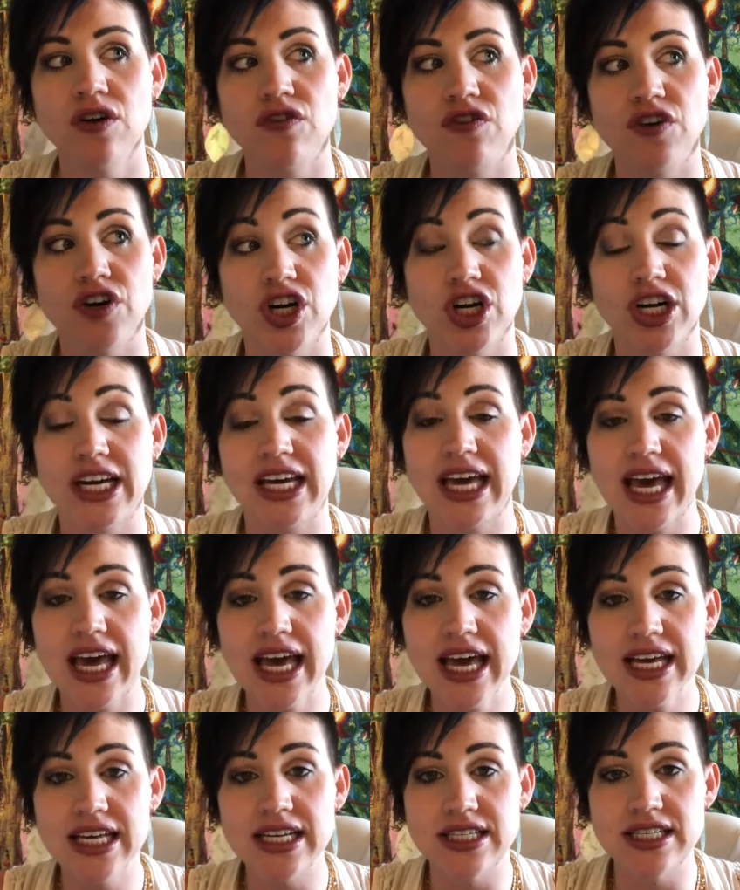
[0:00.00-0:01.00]
for your
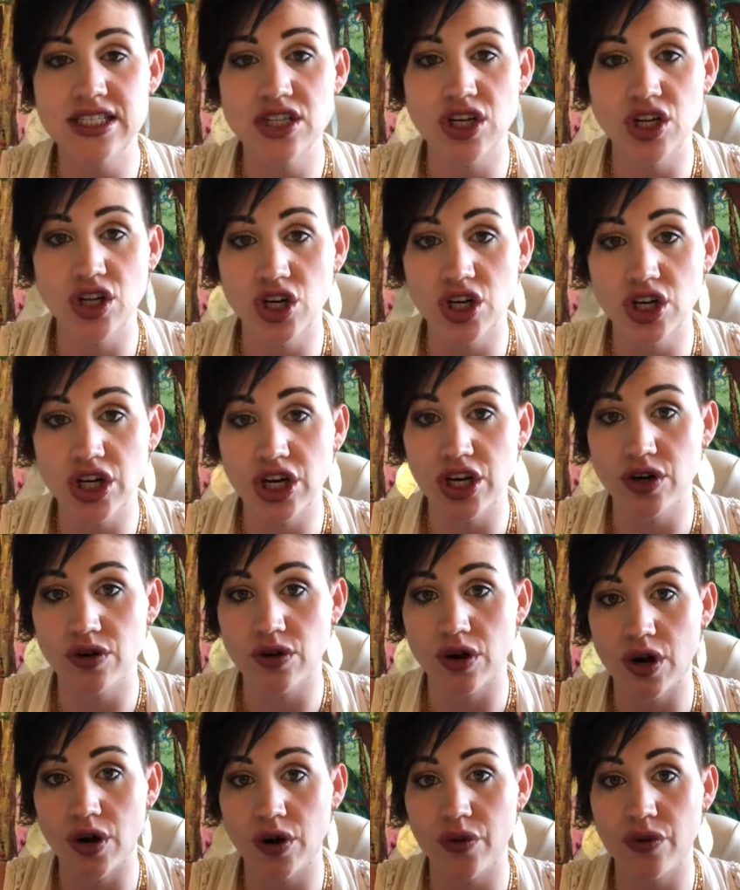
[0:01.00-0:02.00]
kids to learn and
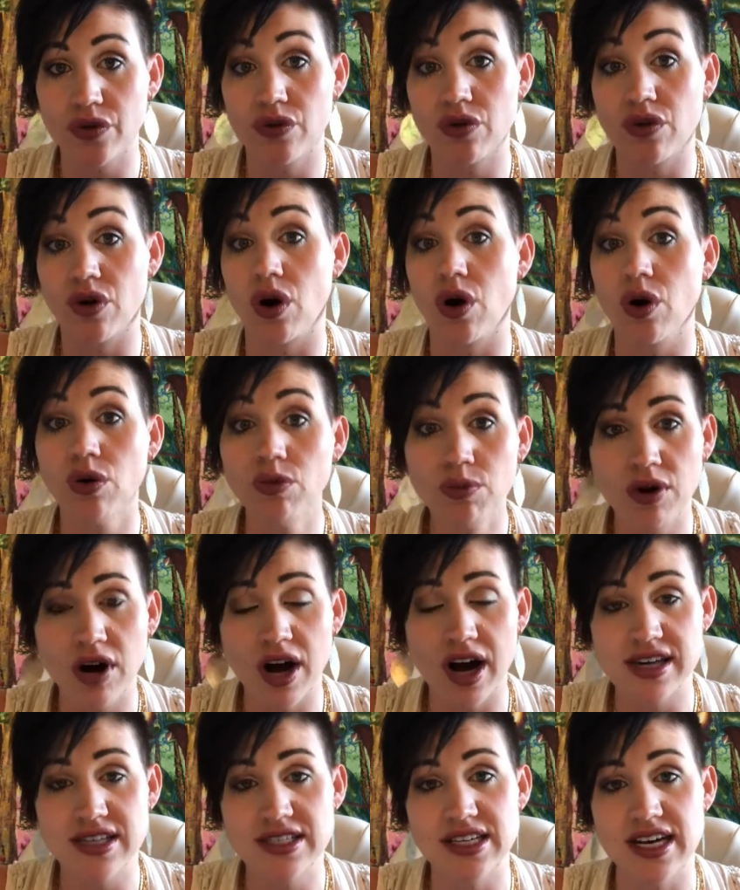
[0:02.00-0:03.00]
grow through their own
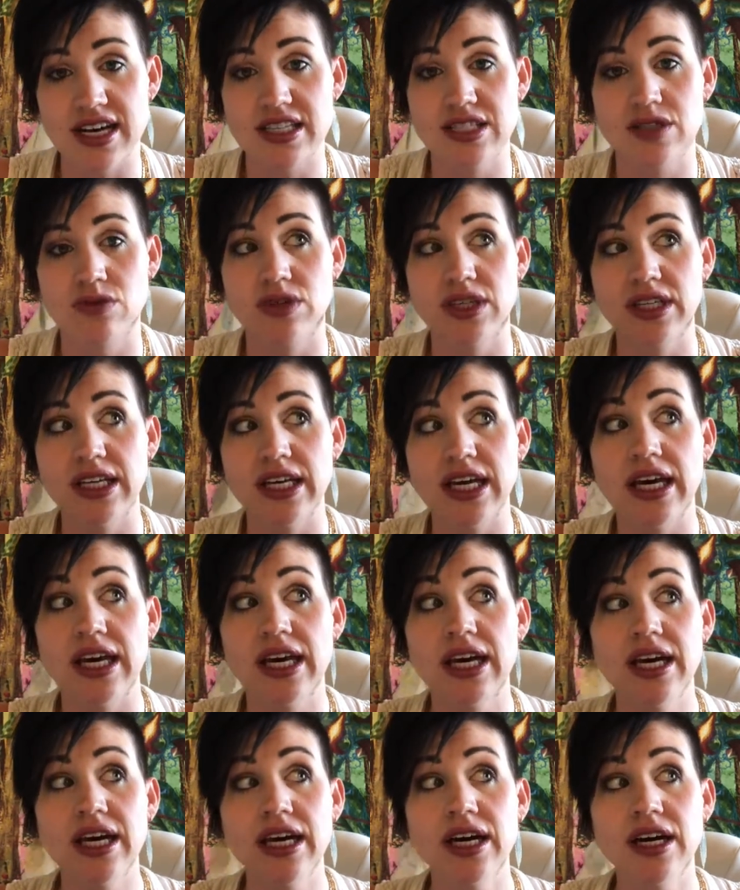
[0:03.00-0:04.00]
process. Really,
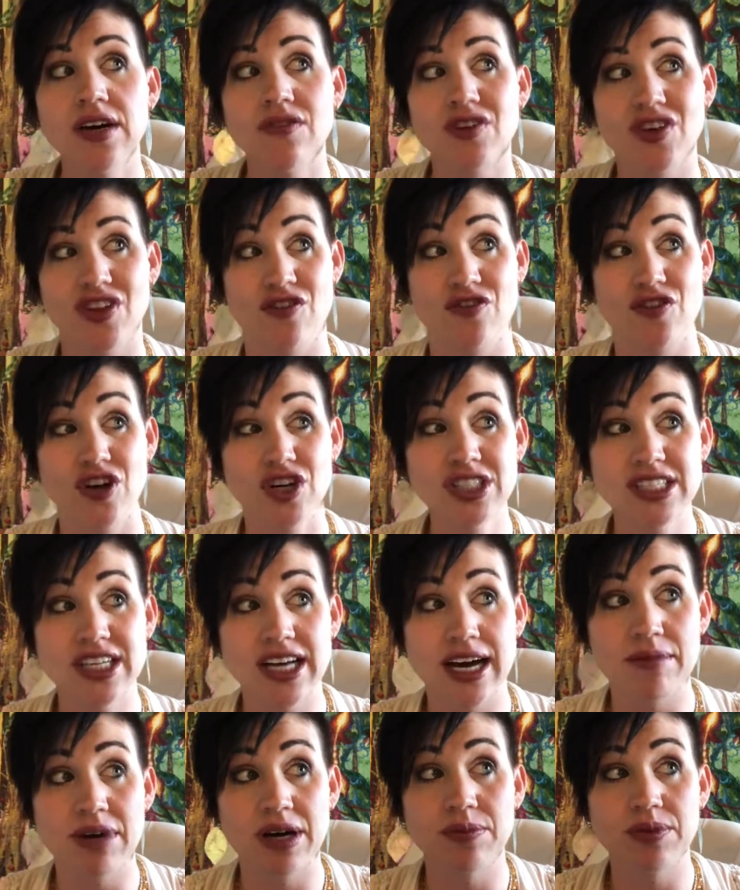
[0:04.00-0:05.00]
for the first
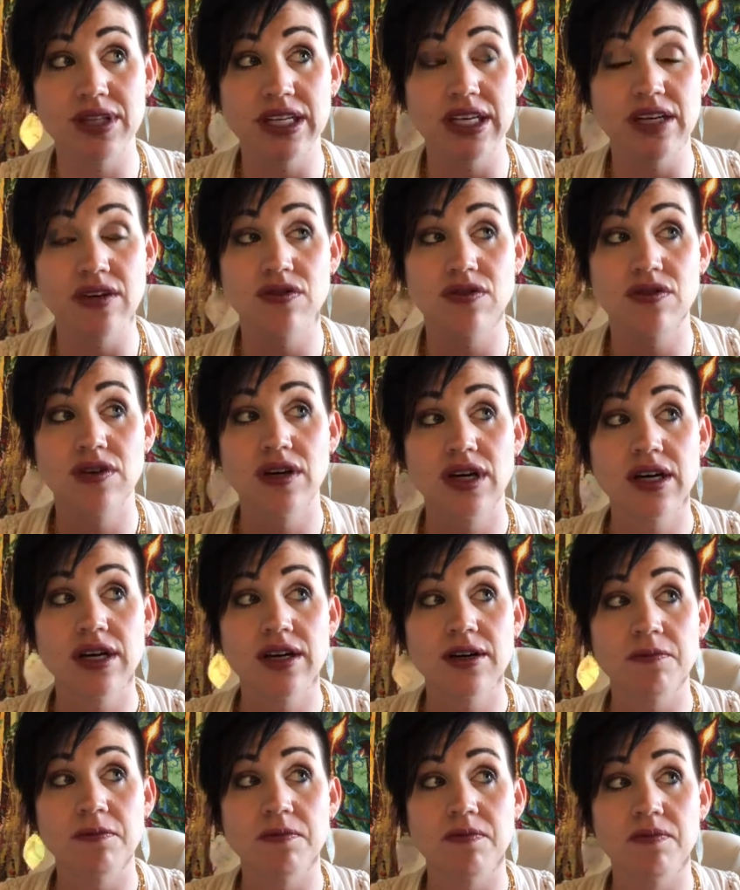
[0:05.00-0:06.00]
time, I believe,
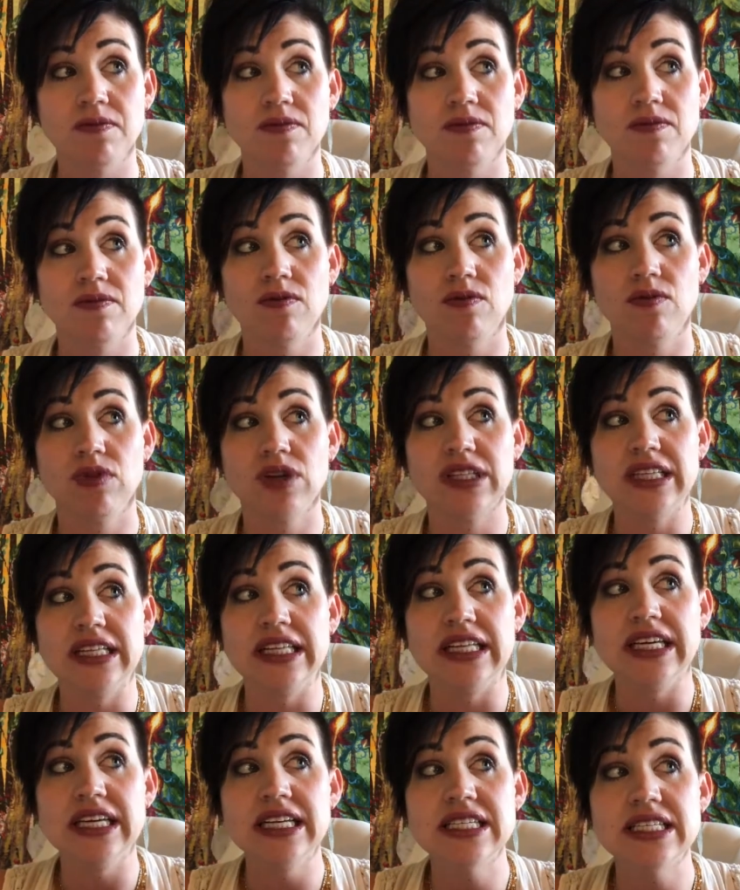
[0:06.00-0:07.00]

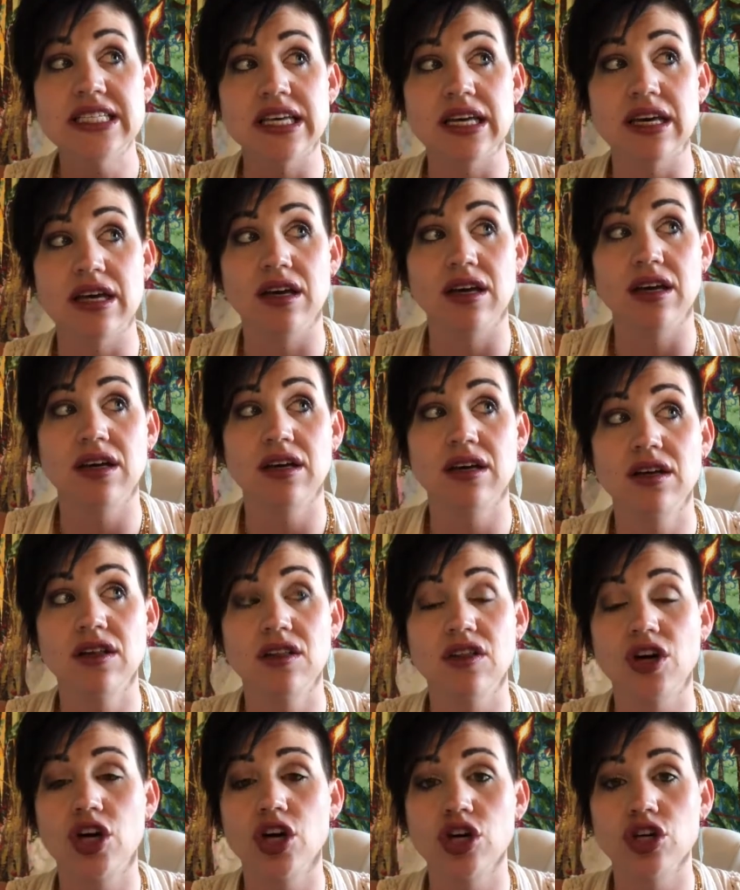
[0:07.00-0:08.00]
releasing
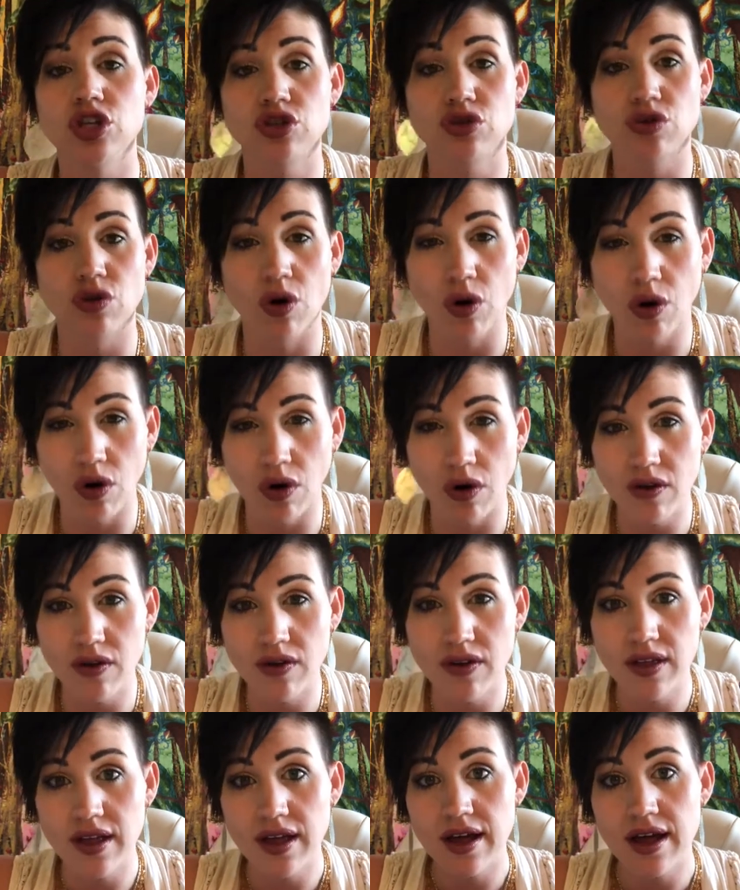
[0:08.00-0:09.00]
the control
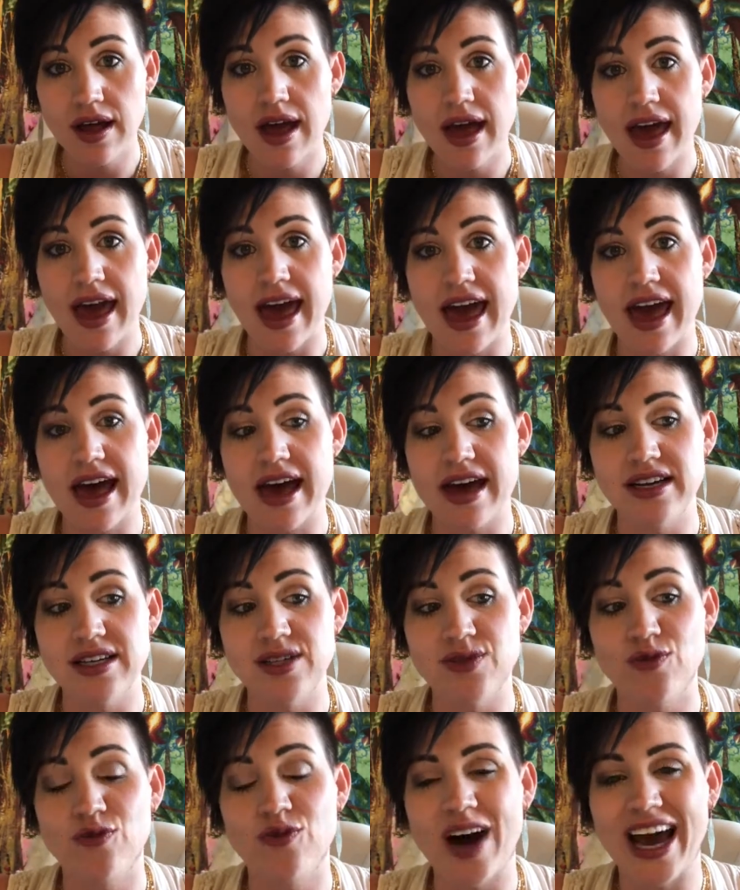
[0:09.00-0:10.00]
and
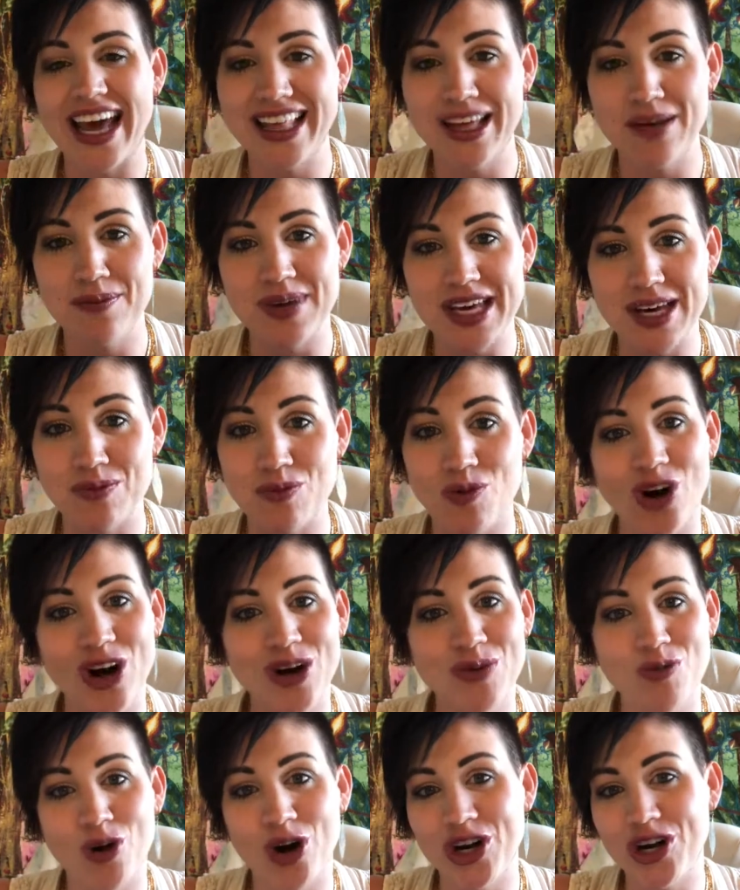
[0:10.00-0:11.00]
finally being more
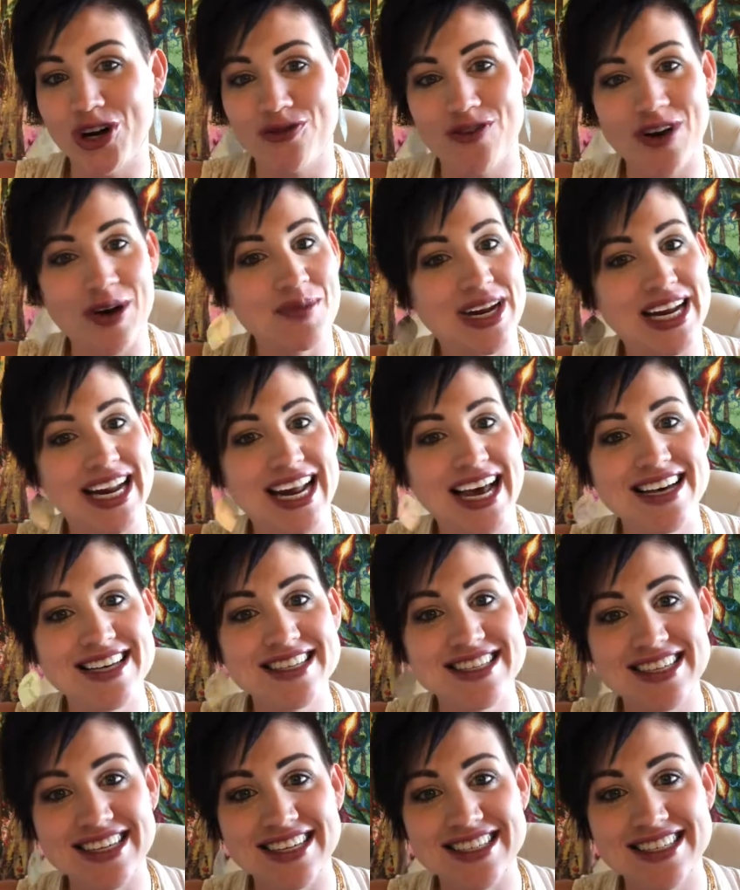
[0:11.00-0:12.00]
and more in your feminine
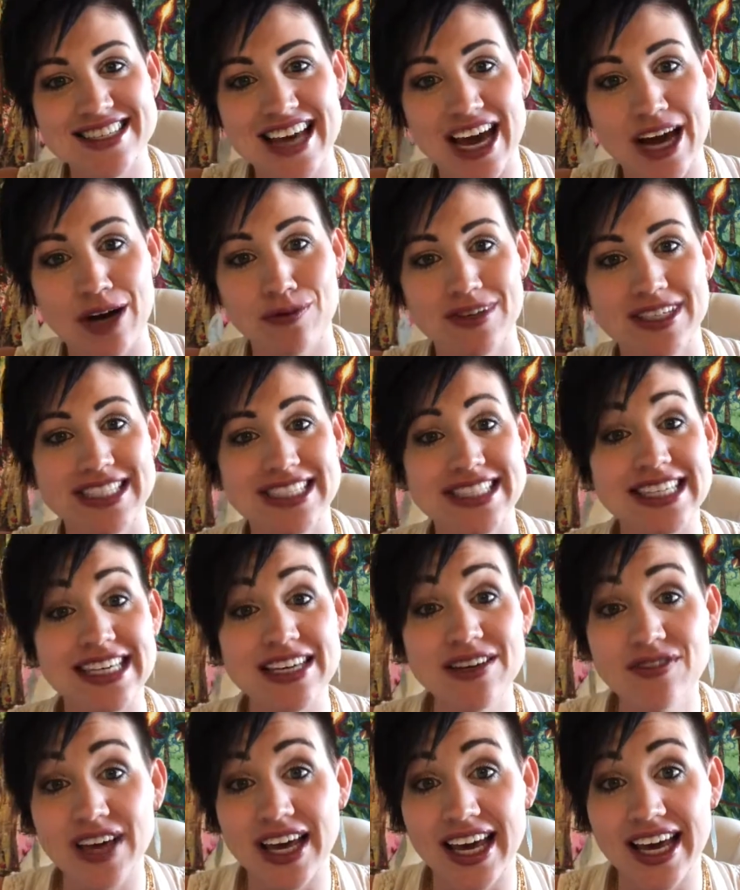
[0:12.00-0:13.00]
essence and
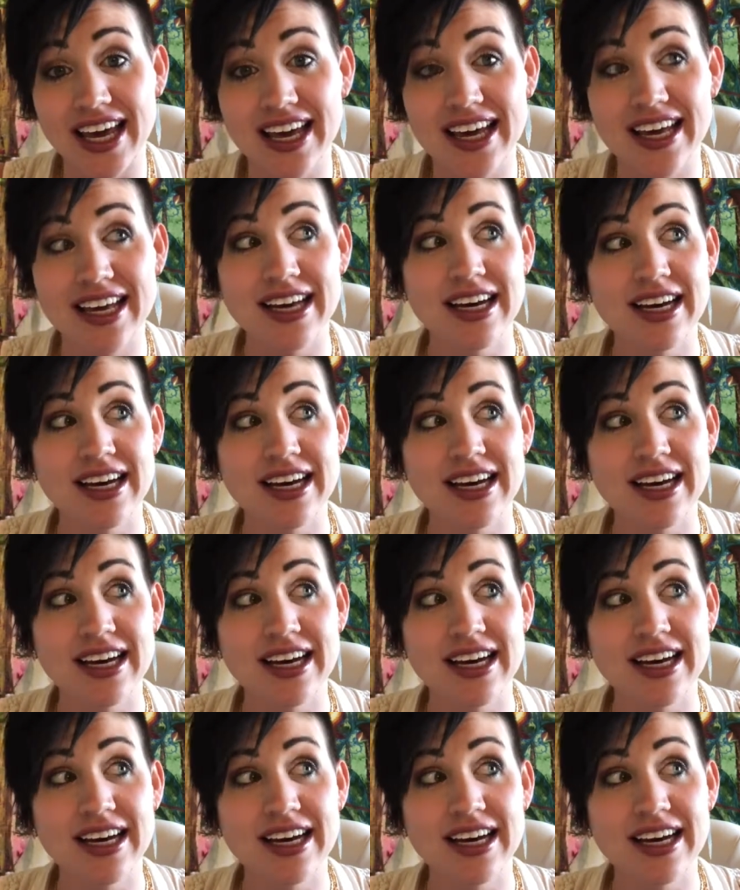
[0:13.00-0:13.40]
receiving